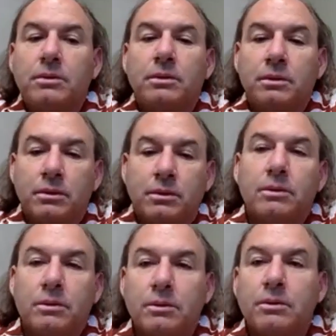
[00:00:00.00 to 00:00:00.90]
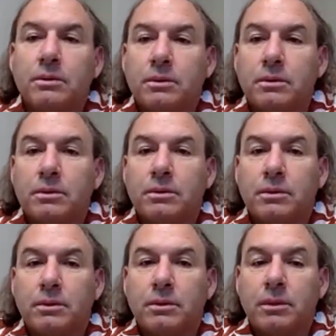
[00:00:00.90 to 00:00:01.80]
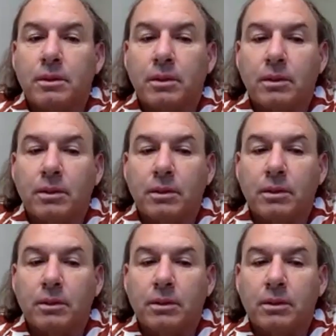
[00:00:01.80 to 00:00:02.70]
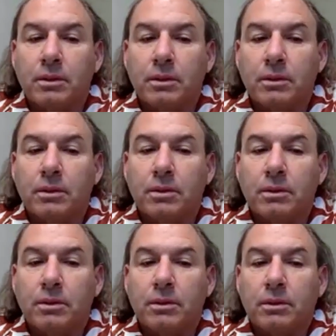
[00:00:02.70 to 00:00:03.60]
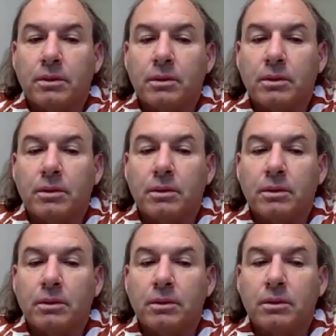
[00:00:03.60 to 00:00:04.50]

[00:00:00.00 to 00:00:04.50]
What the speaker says: No words are spoken by the person on screen.